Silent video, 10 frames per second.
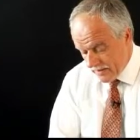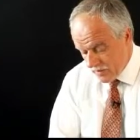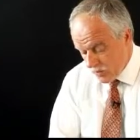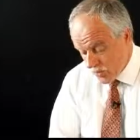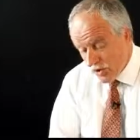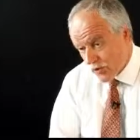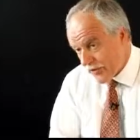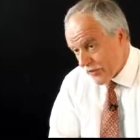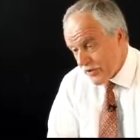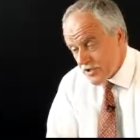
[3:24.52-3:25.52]
will look
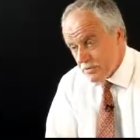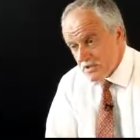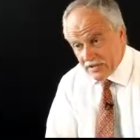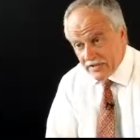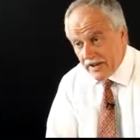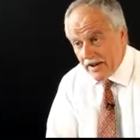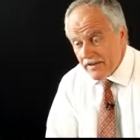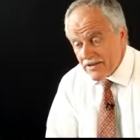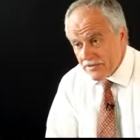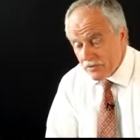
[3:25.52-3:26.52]
for 3 specific
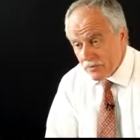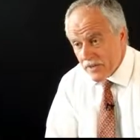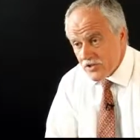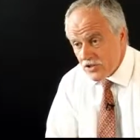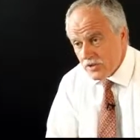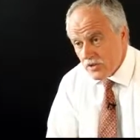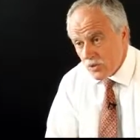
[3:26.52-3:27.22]
areas of information.